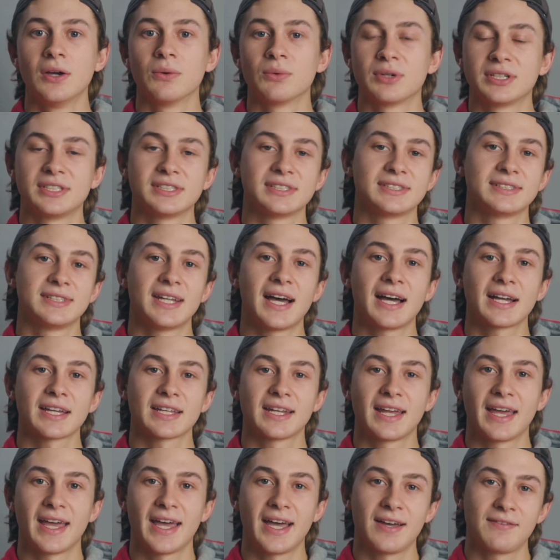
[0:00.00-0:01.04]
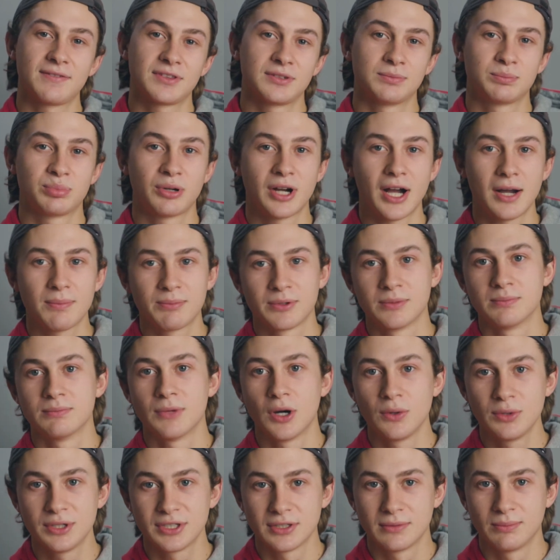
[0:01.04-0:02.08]
which is not going to have the proper
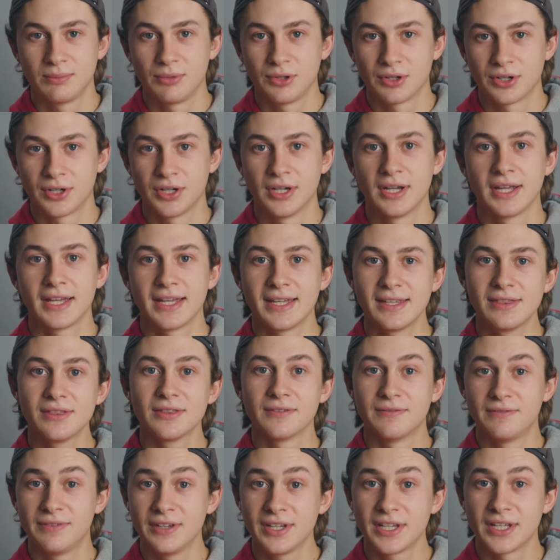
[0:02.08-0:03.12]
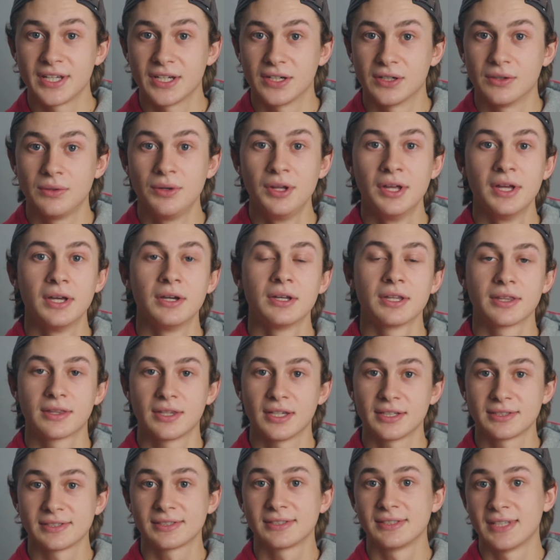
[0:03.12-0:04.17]
motion blur in the video,
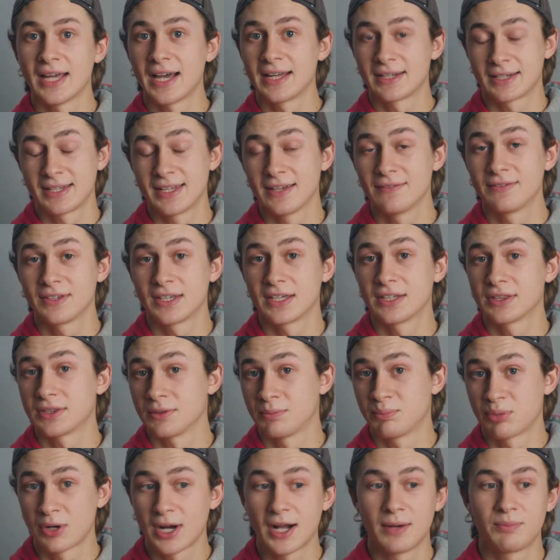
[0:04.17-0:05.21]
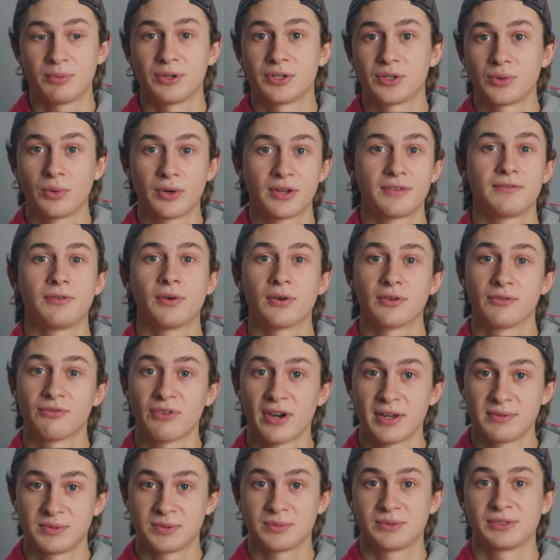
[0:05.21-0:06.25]
thus not giving it the proper 24
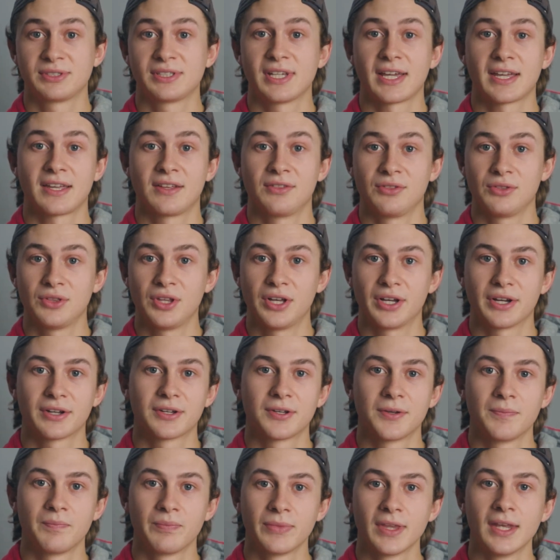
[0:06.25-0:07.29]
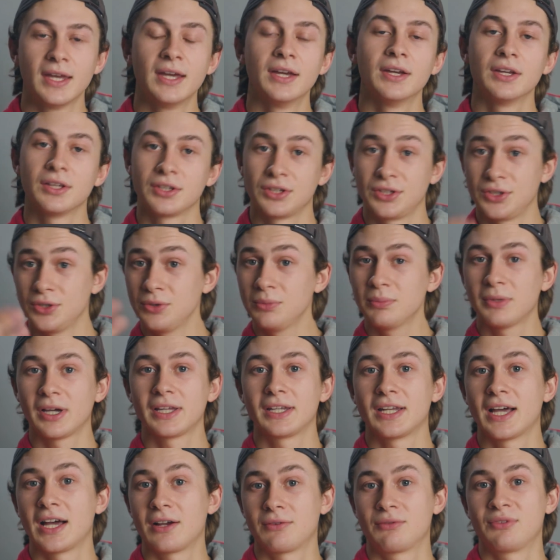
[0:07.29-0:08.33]
frames per second look. You
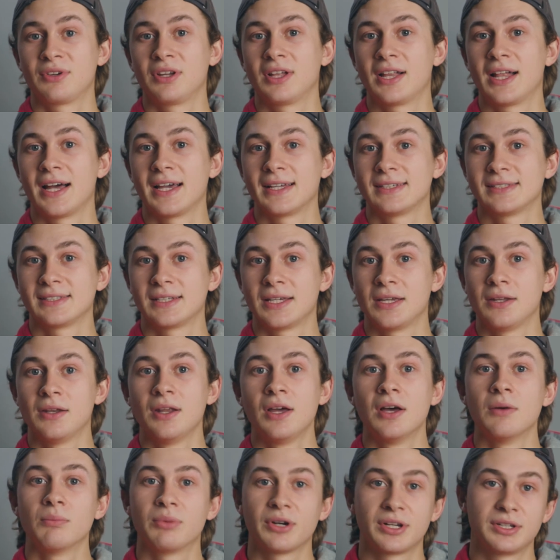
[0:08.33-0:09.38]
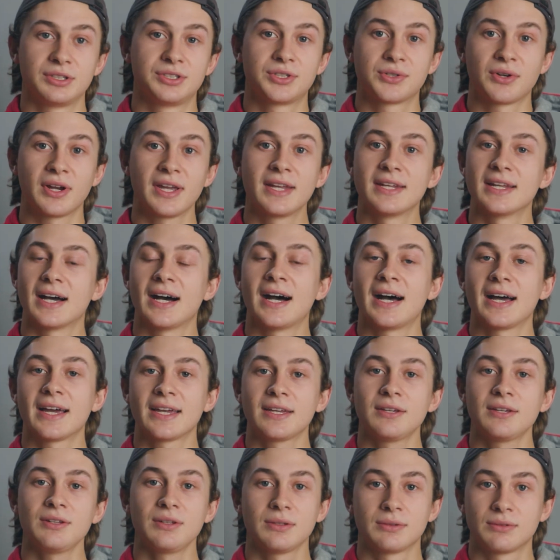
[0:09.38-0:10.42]
might not realize it, but a trained
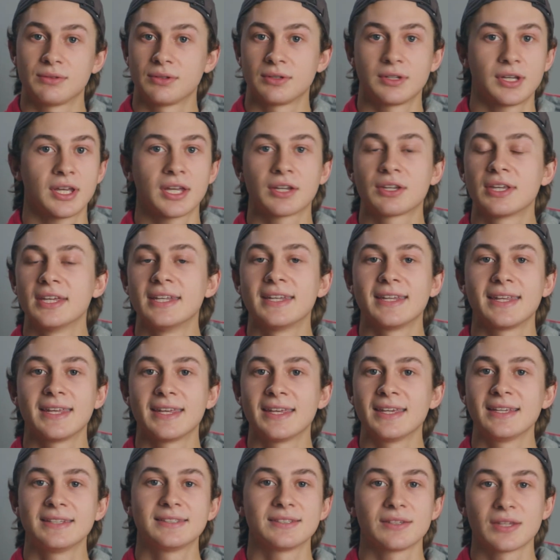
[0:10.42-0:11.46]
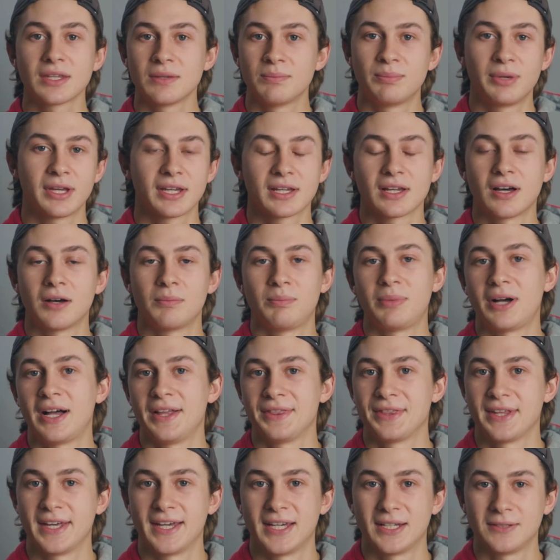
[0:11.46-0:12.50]
eye can easily pick up
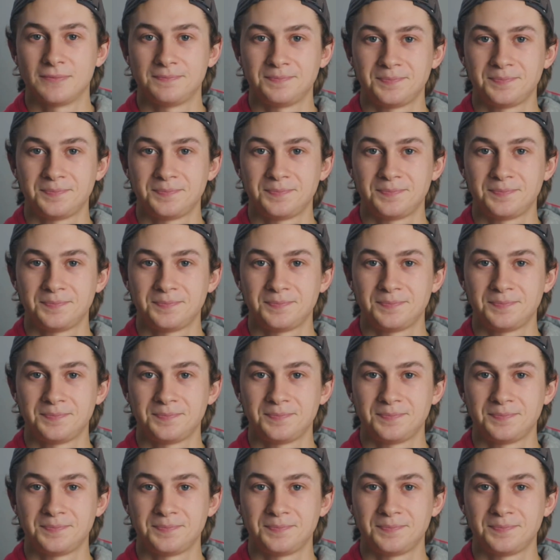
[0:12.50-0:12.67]
on that.